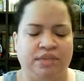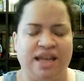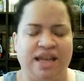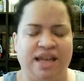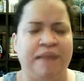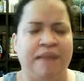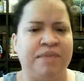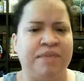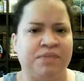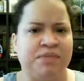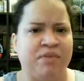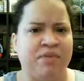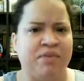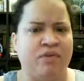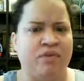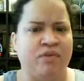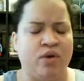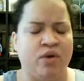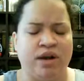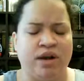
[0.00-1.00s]
Yeah, I miss
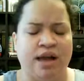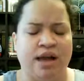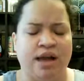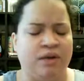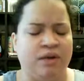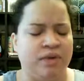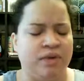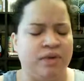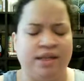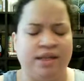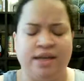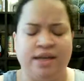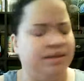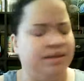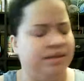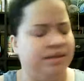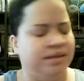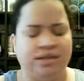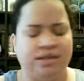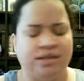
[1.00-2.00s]
my 4 o'clock
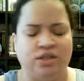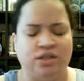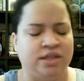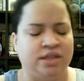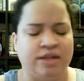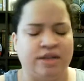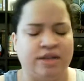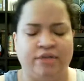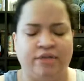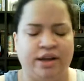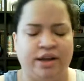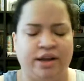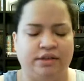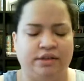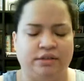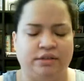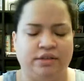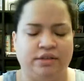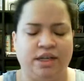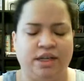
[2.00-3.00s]
weekdays. It's just not right.
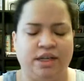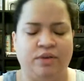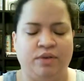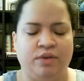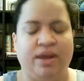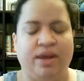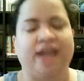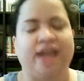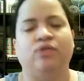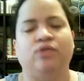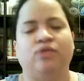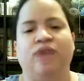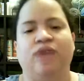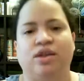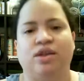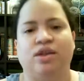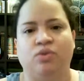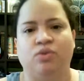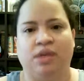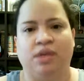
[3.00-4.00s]
Anyway, I do
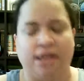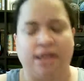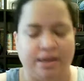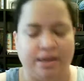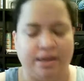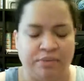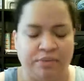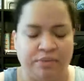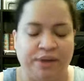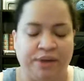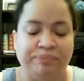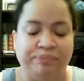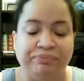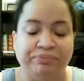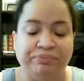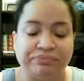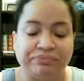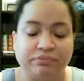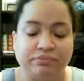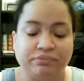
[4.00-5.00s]
catch you online, but
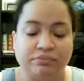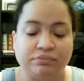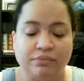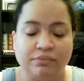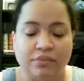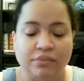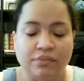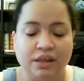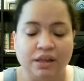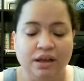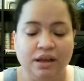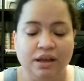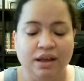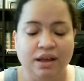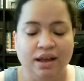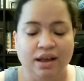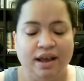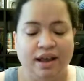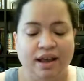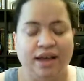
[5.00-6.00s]

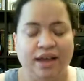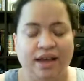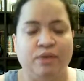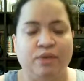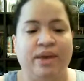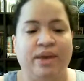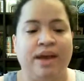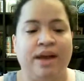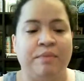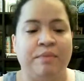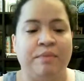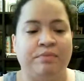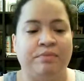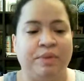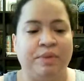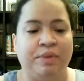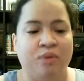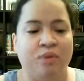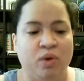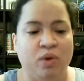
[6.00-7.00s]
anyway,
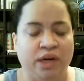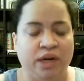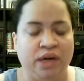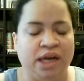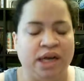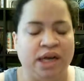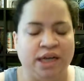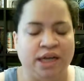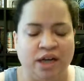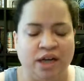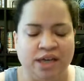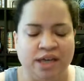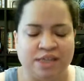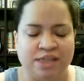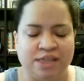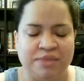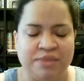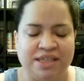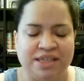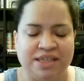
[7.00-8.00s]
I'm going on and on.
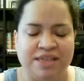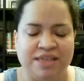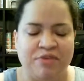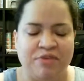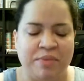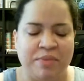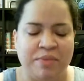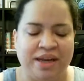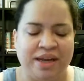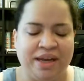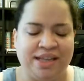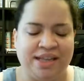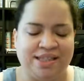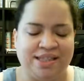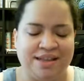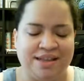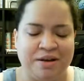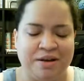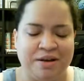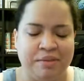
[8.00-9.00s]
It's about 7
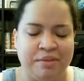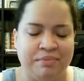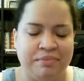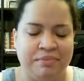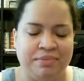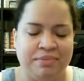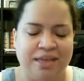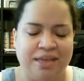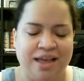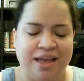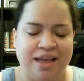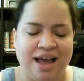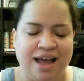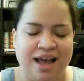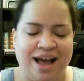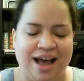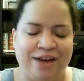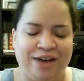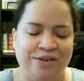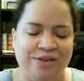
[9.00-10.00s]
minutes. I
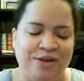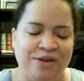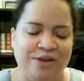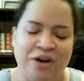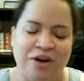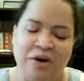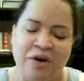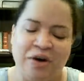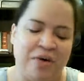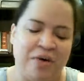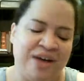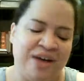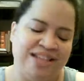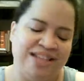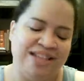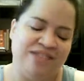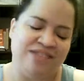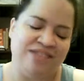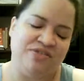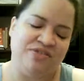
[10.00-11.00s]
don't know.
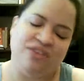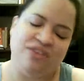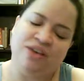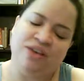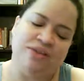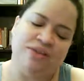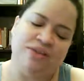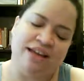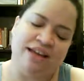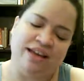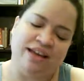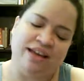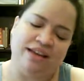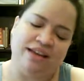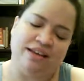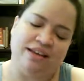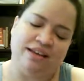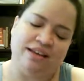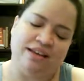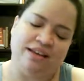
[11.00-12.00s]
I just feel
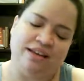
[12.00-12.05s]
like